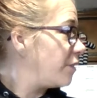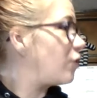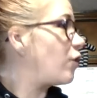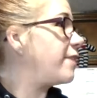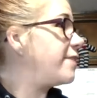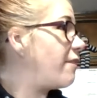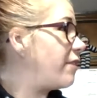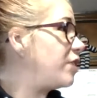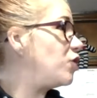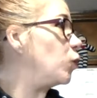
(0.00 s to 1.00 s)
Try
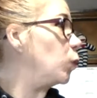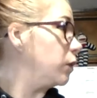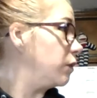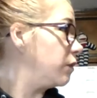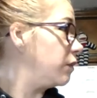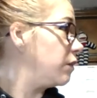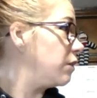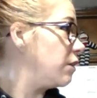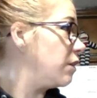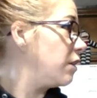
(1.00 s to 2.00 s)
72.
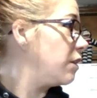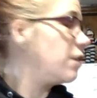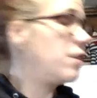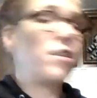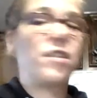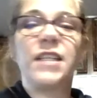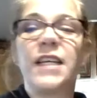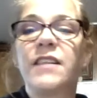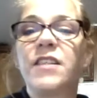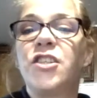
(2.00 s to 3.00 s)
Just to
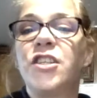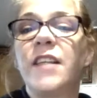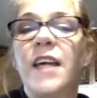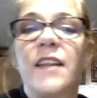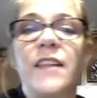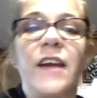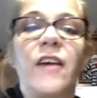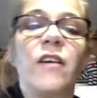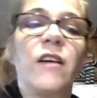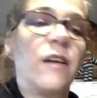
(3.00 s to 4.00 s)
get the chill out of the
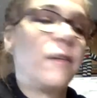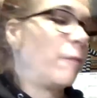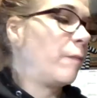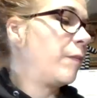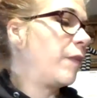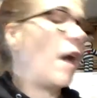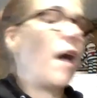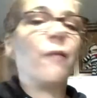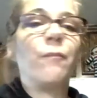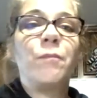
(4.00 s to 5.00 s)
air.
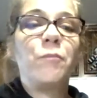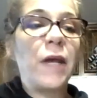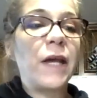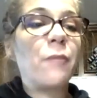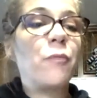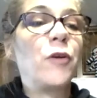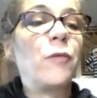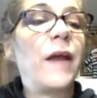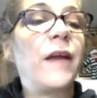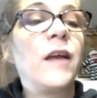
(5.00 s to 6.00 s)
Pick up, put
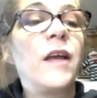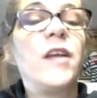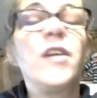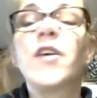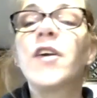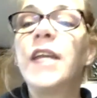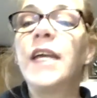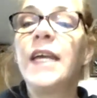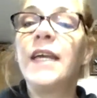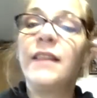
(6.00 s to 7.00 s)
away. You're going to
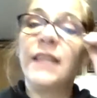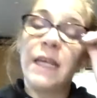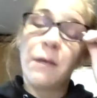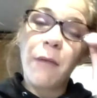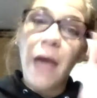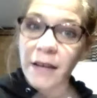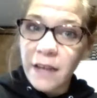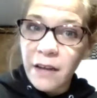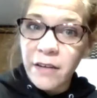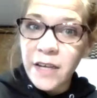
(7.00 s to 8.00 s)
hit the impact
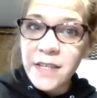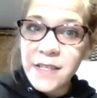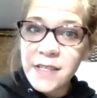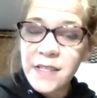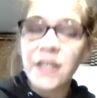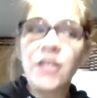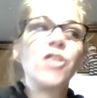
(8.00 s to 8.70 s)
areas.